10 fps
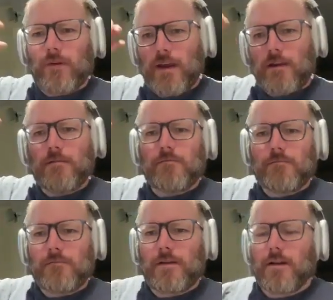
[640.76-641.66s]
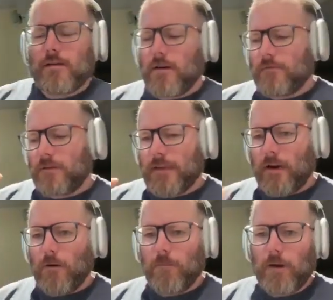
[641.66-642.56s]
To read,
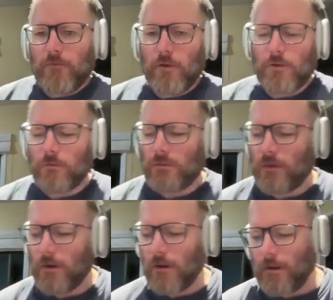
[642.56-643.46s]
they're not bifocals, so